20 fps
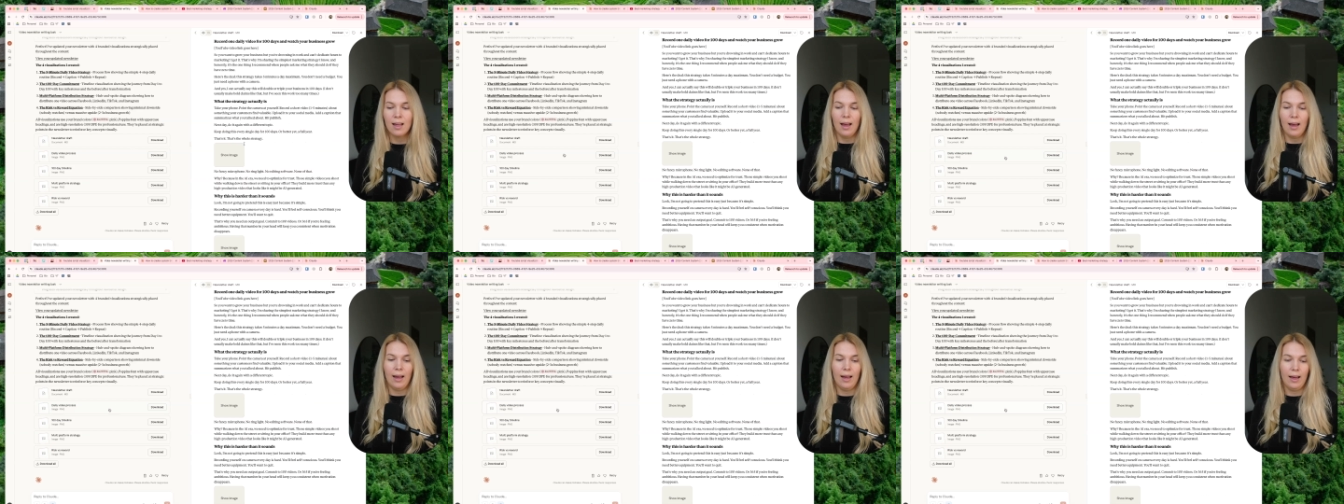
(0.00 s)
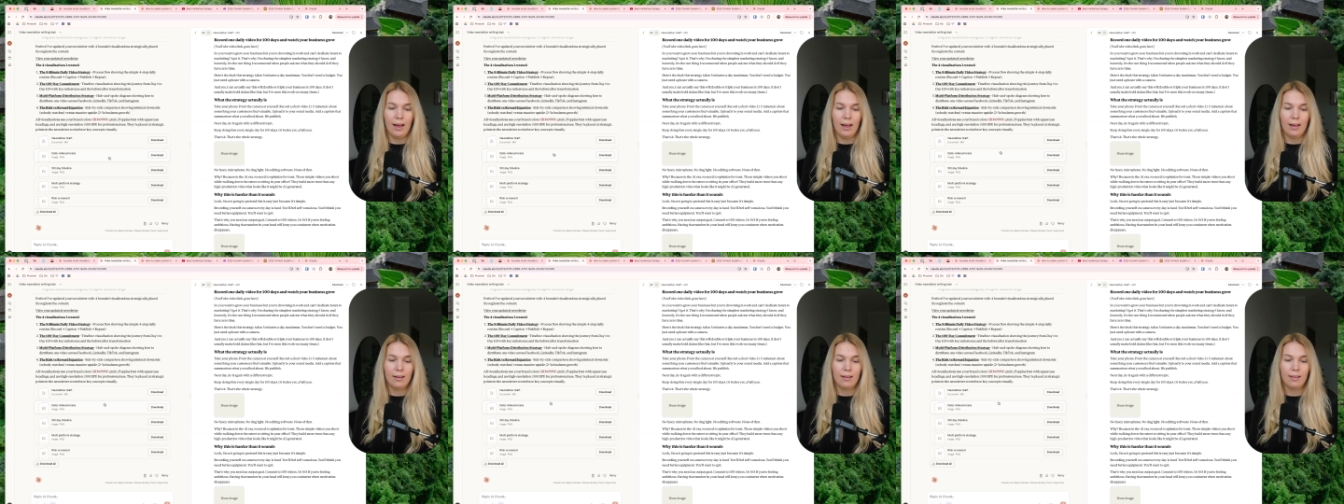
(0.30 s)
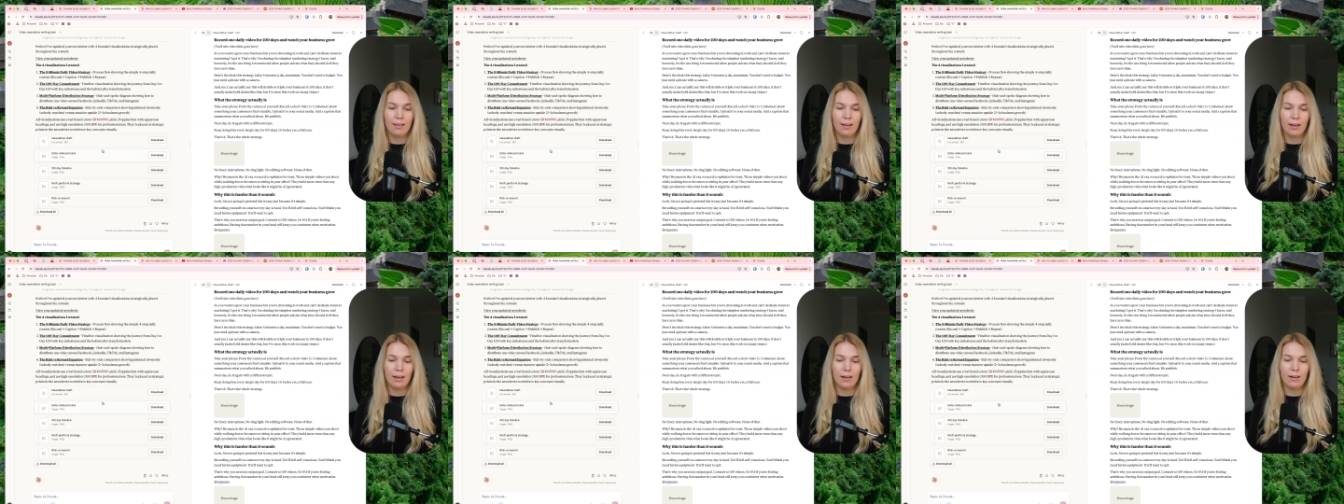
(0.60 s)

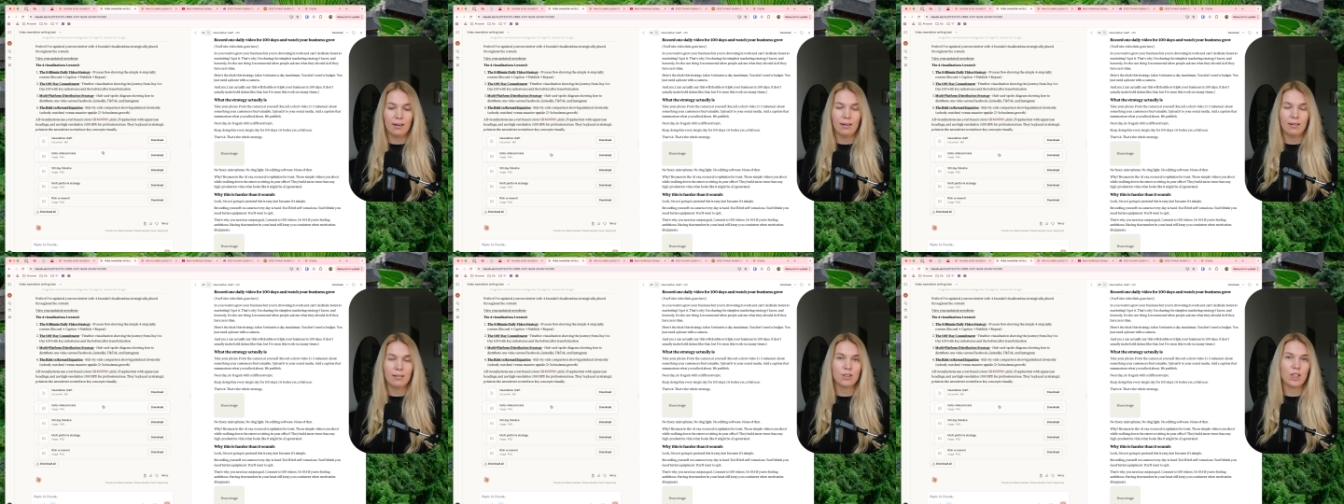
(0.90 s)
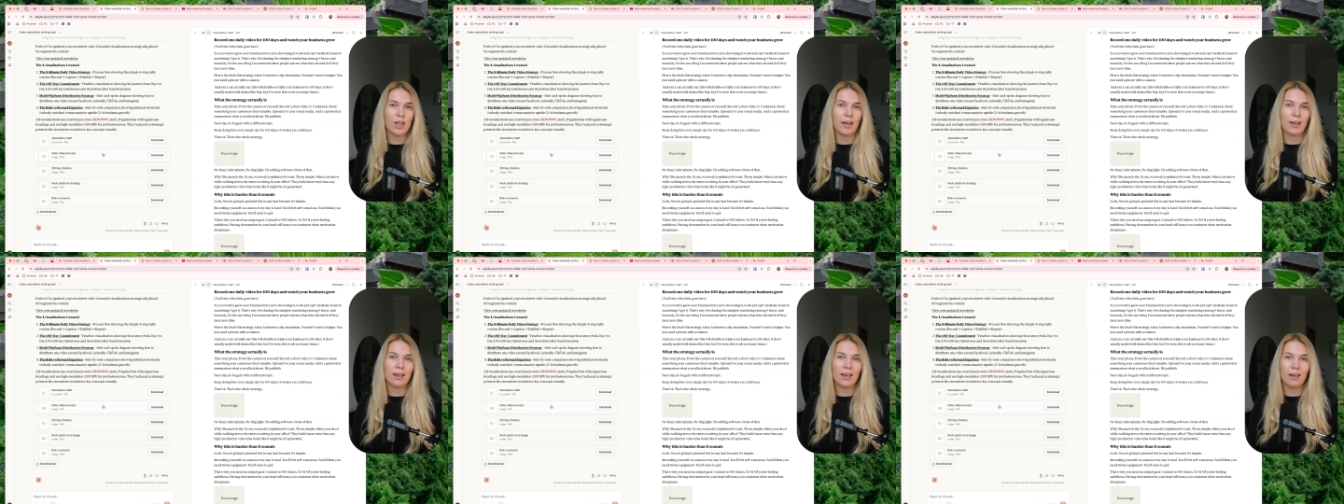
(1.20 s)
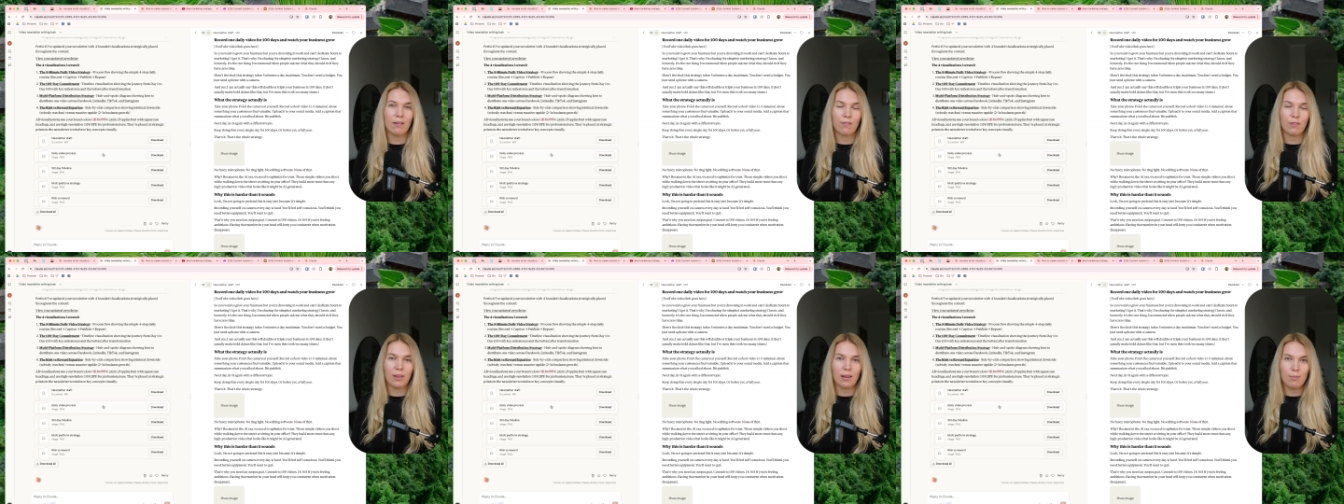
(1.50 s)
and then check
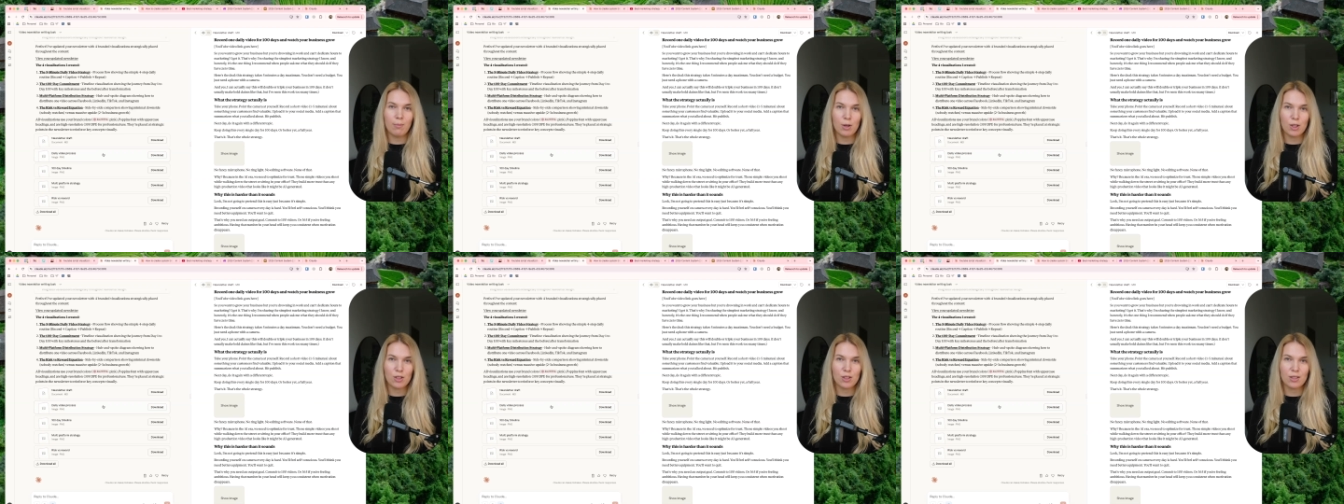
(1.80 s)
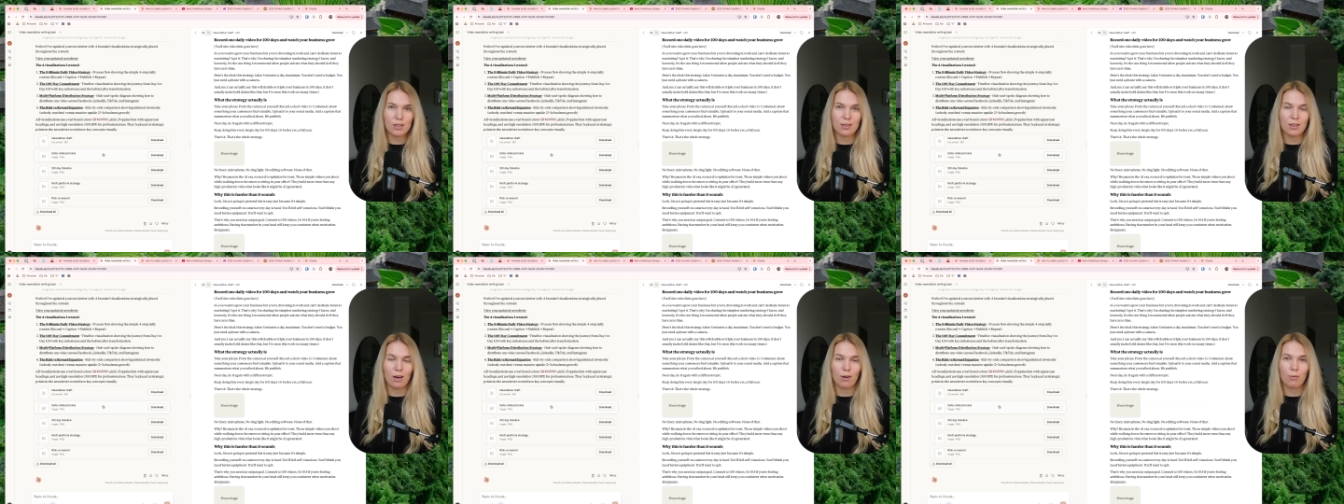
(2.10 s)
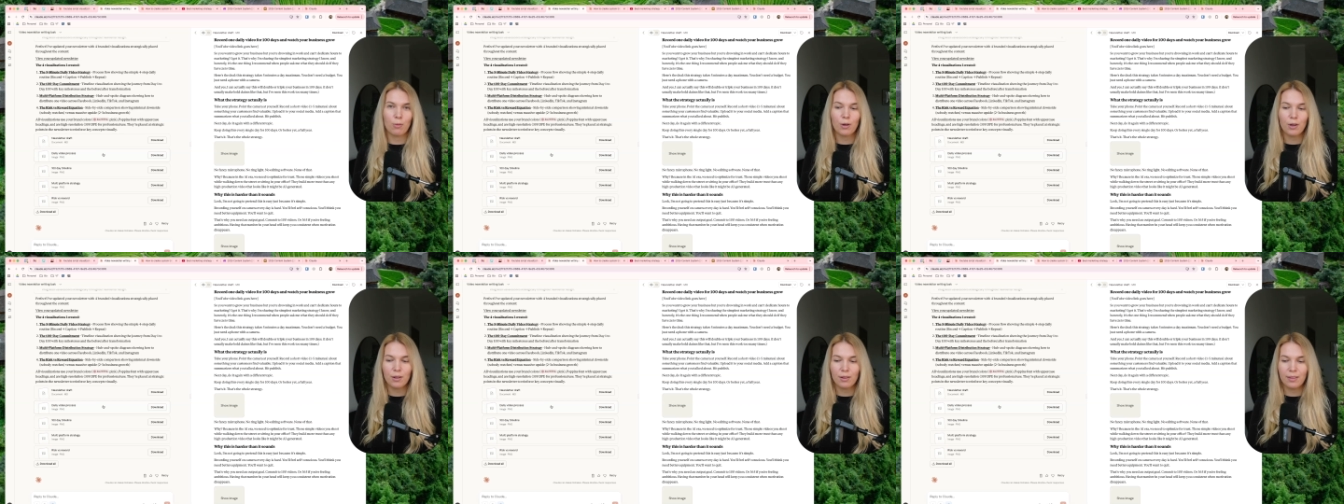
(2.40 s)
if the images are
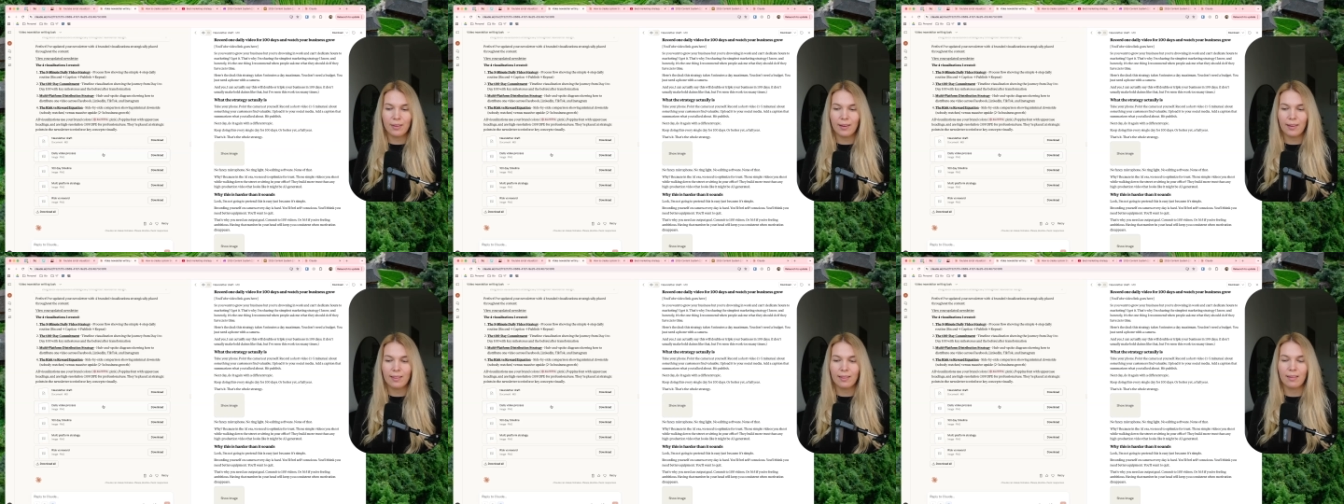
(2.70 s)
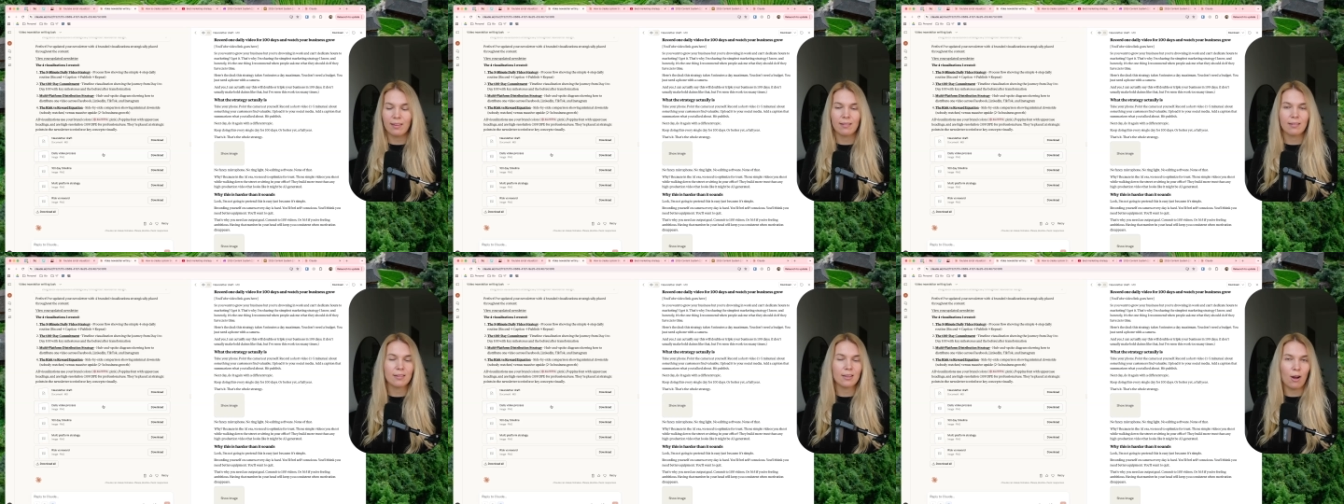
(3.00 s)
worth it,